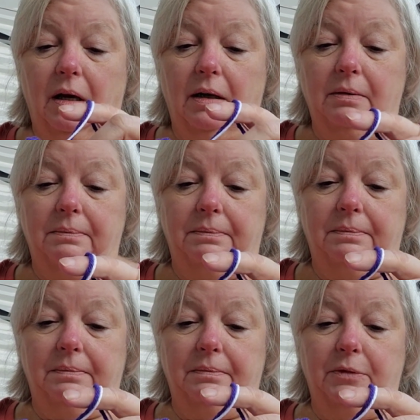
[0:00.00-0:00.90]
um,
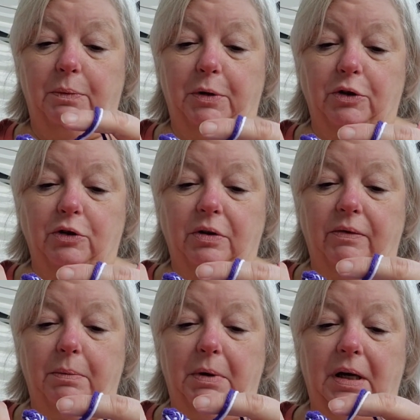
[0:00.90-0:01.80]
with pictures of
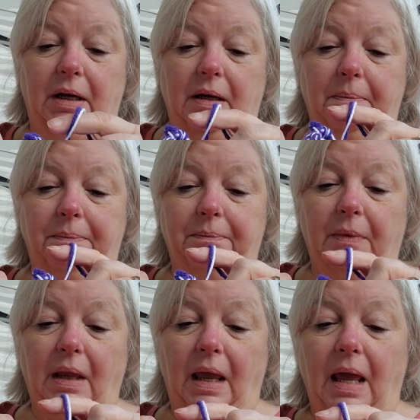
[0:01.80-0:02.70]
them getting them.
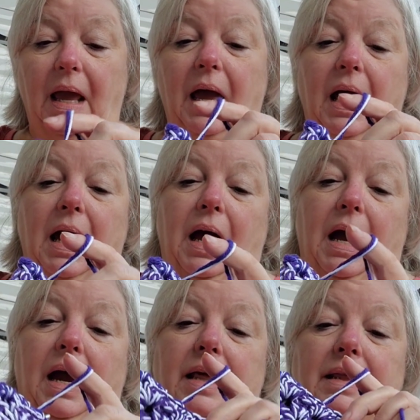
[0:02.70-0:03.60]

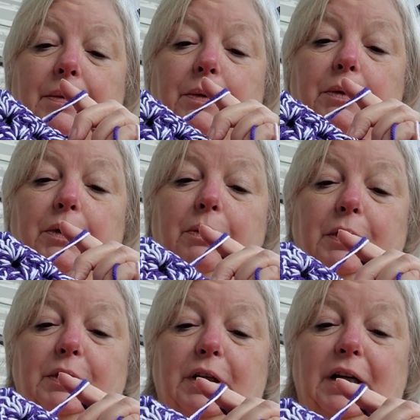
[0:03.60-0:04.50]
And they were real
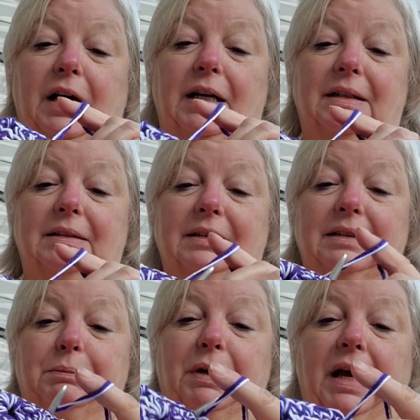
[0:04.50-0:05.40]
thrilled. Uh,
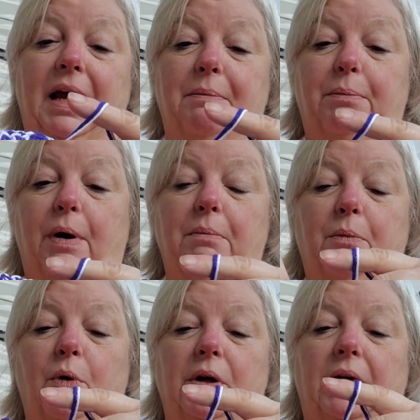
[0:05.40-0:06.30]
but I bought
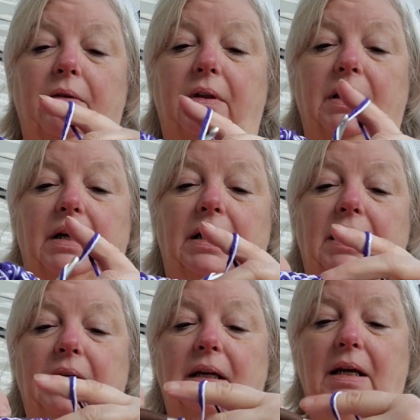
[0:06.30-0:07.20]
more yarn than I
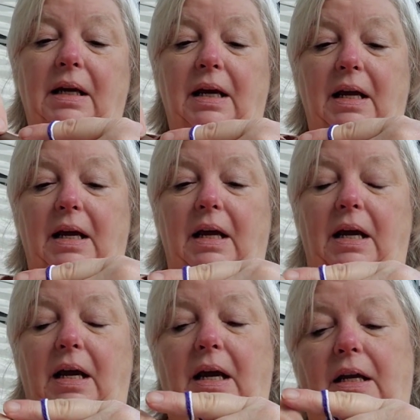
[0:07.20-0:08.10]
needed.
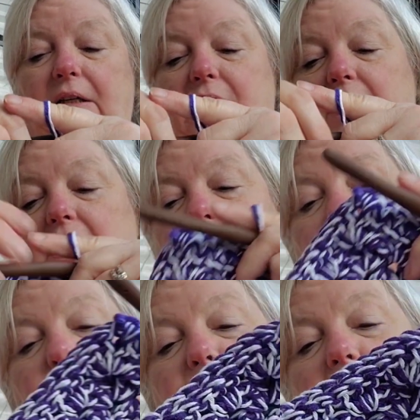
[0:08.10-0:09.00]
So the
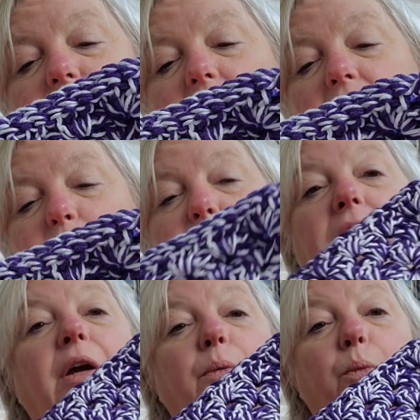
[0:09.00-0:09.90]
Super Saver
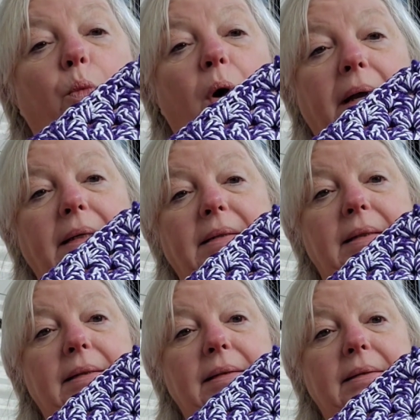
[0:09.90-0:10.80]
Ombre in
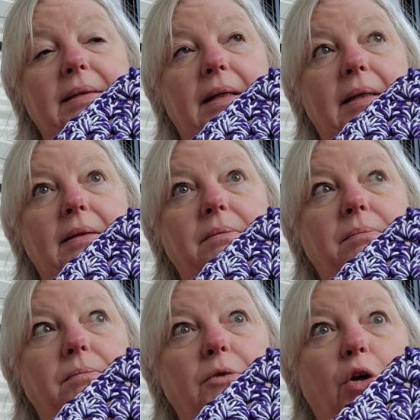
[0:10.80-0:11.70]
white uh,
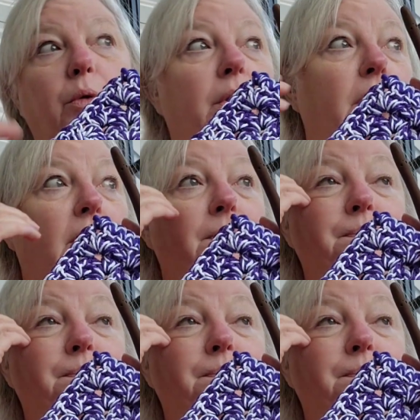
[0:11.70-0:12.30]
acrylic